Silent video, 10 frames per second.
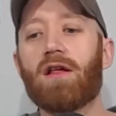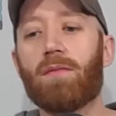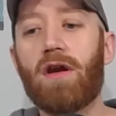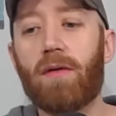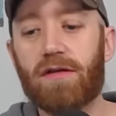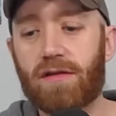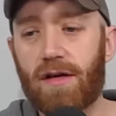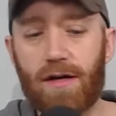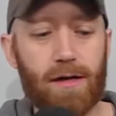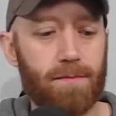But, anyways,
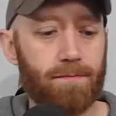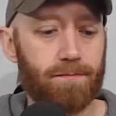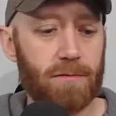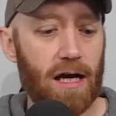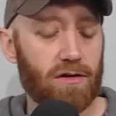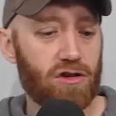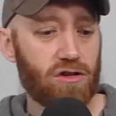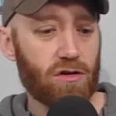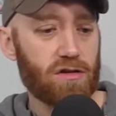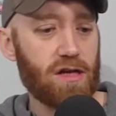um, yeah, just
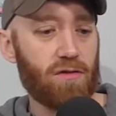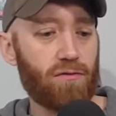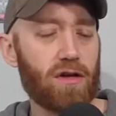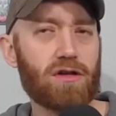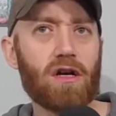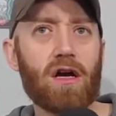took this out of the fridge.